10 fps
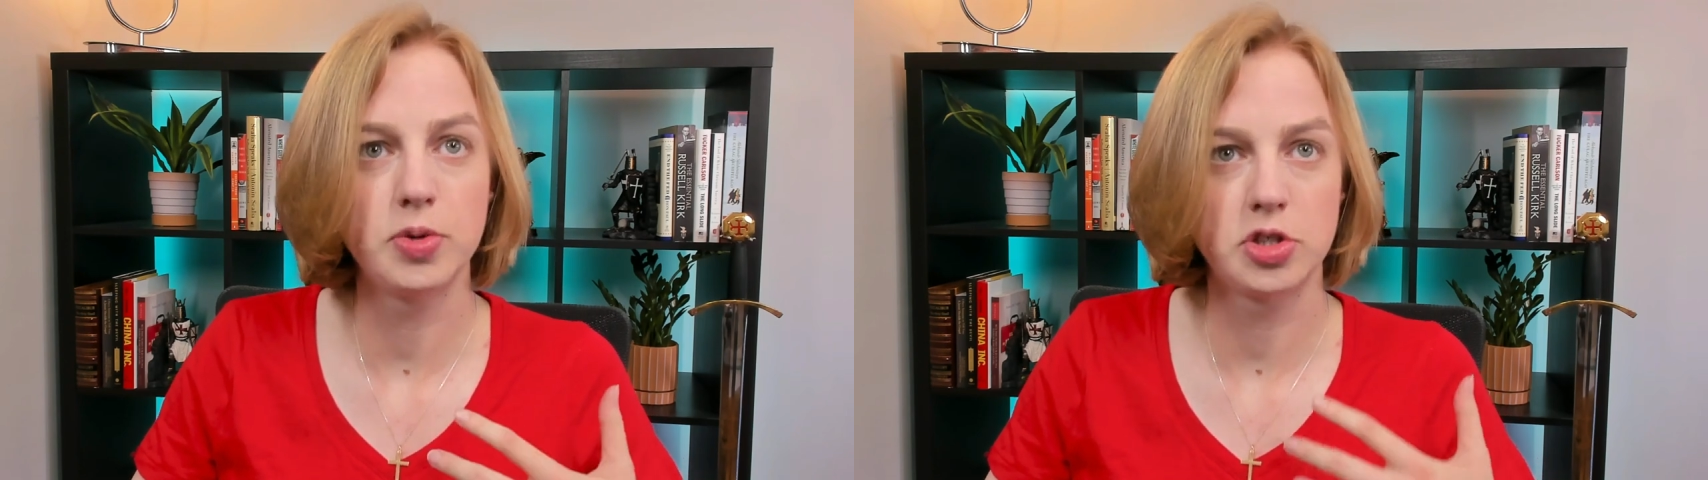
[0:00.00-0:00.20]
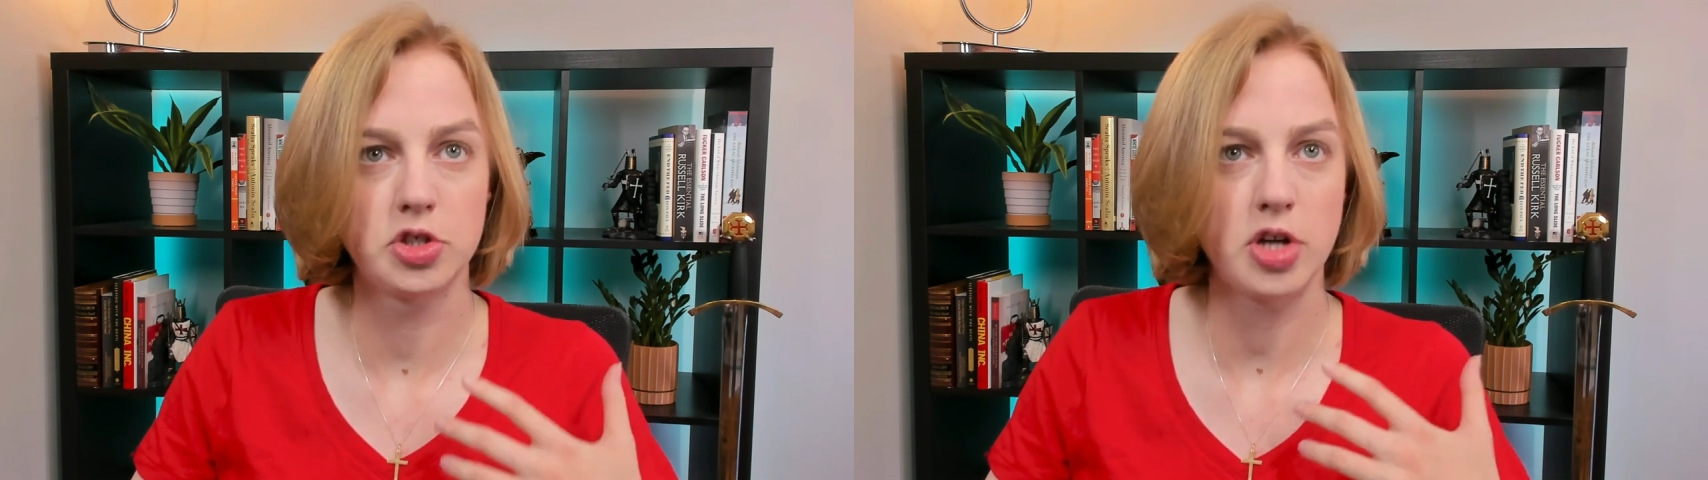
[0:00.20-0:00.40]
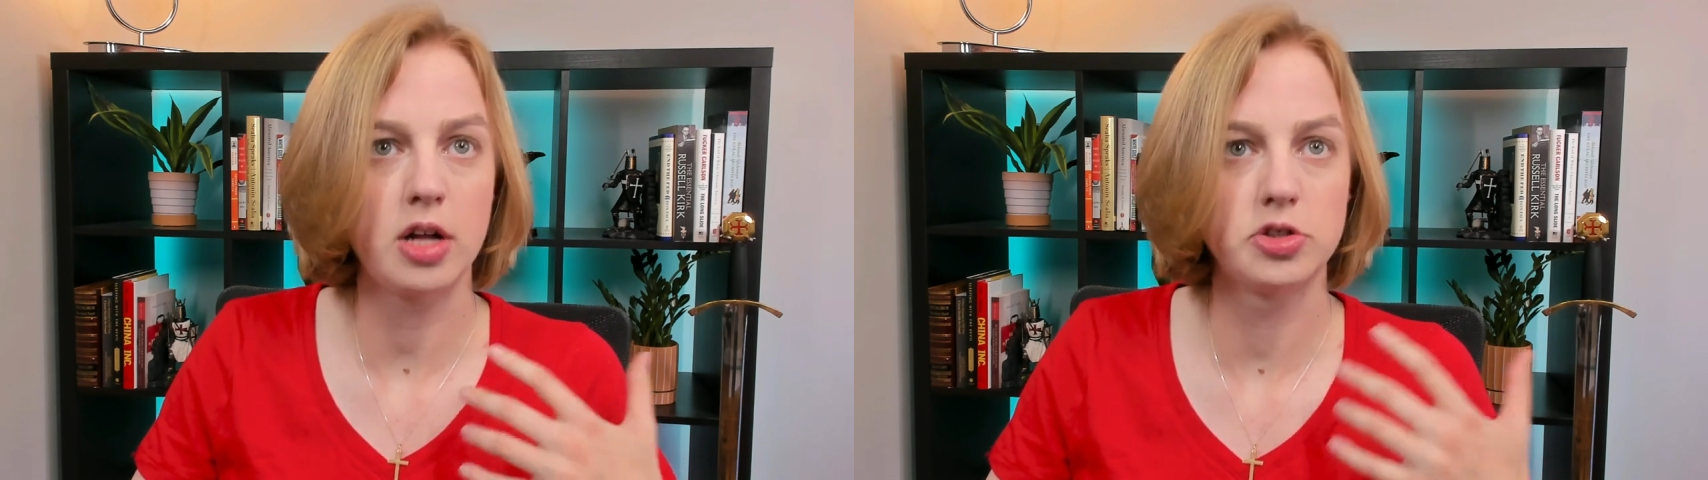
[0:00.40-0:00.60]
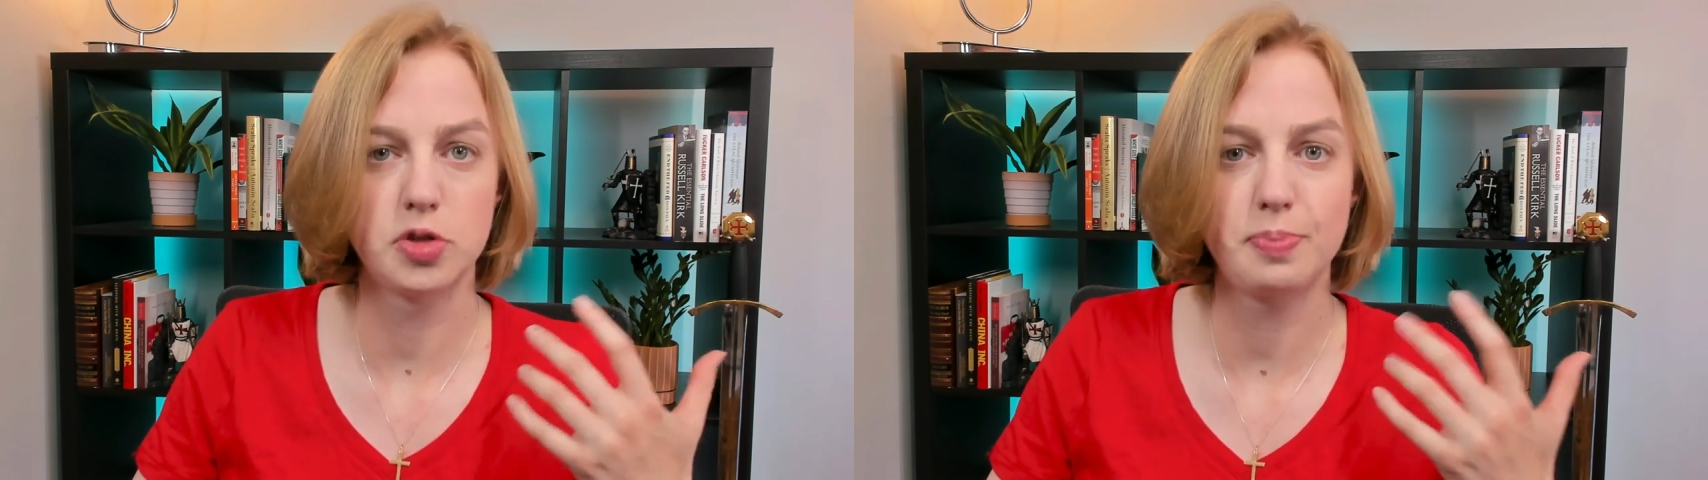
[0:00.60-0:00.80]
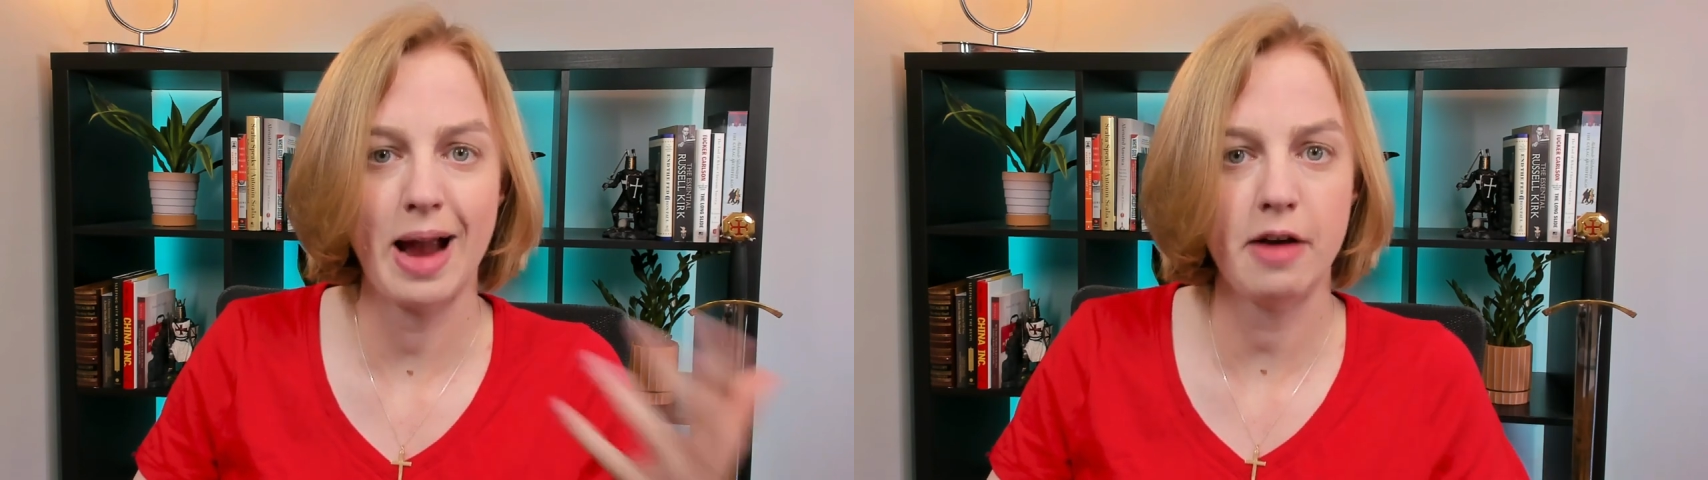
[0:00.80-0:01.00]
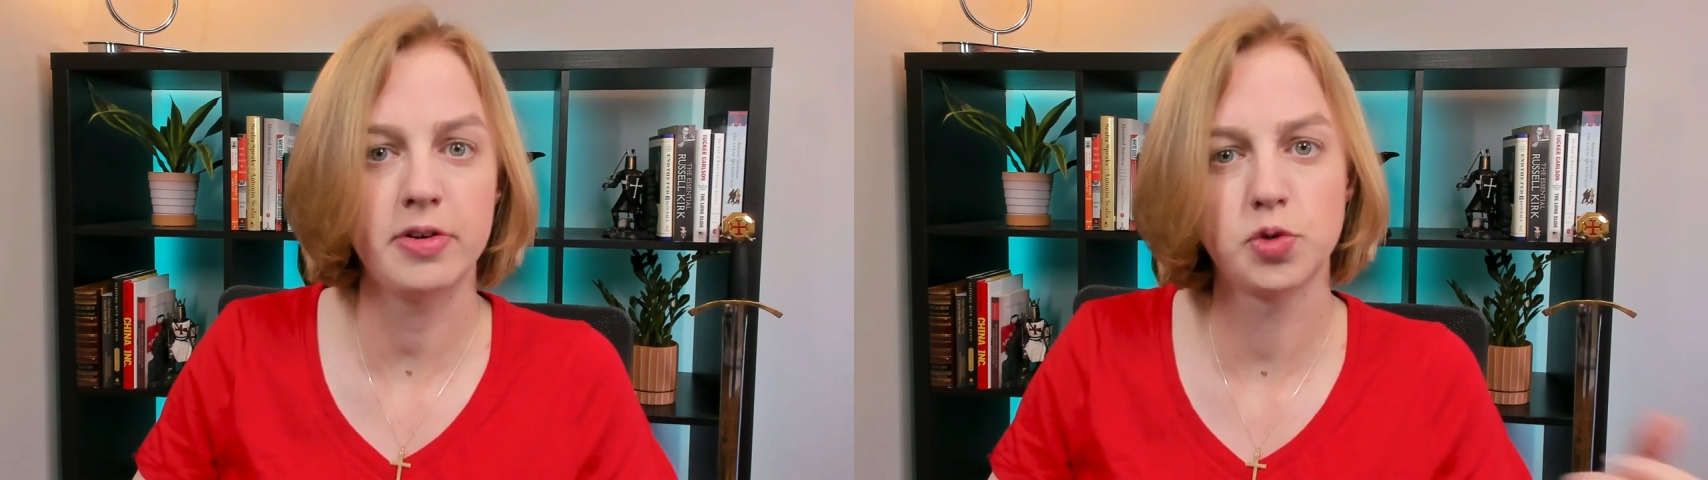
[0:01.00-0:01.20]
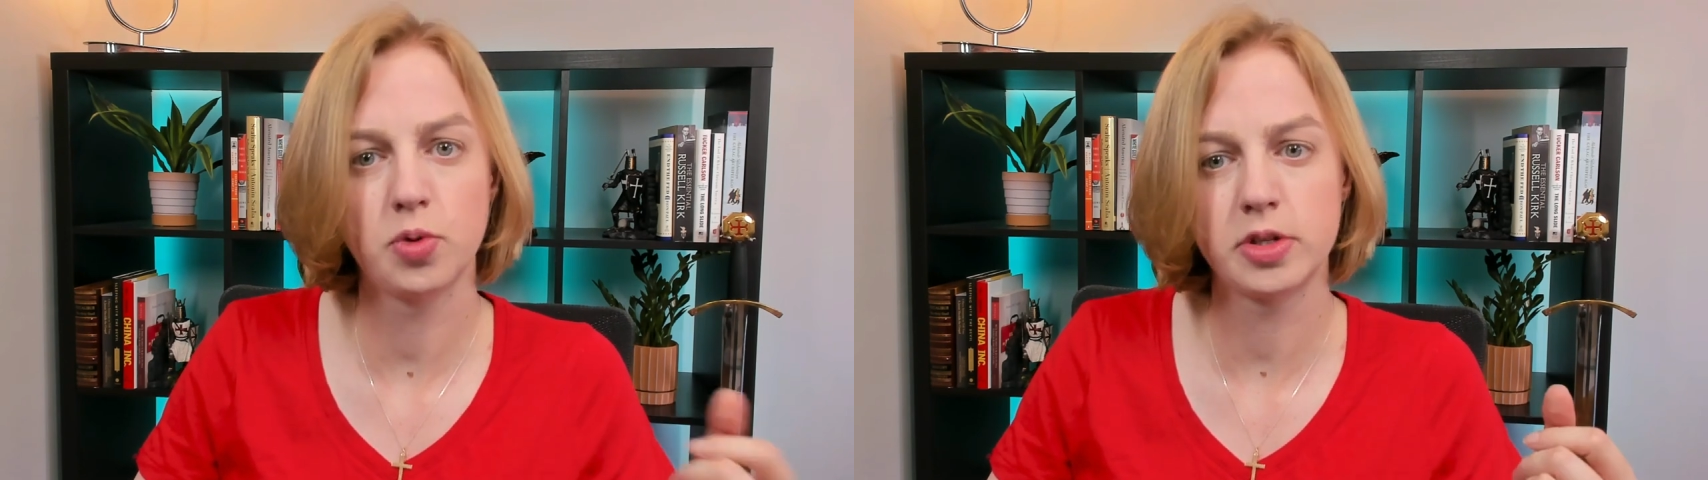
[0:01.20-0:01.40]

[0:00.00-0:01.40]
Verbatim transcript: which the child just parrots